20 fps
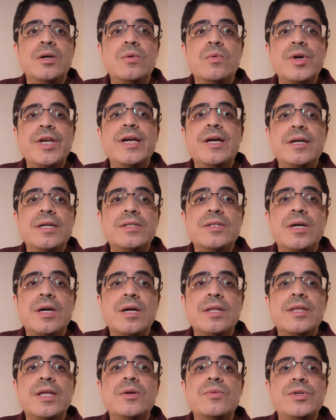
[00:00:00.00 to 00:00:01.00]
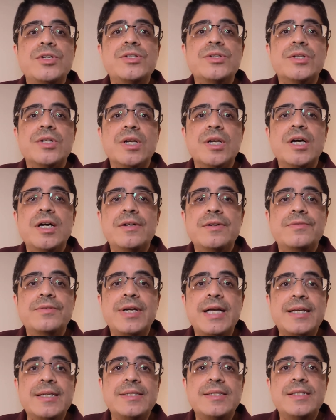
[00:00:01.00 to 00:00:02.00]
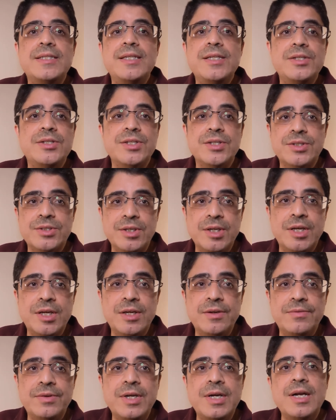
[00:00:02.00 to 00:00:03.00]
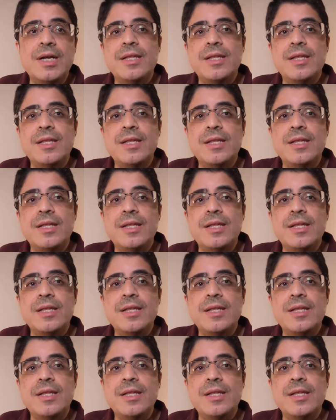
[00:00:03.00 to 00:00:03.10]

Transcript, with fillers: We are taught that we should love as Jesus loved,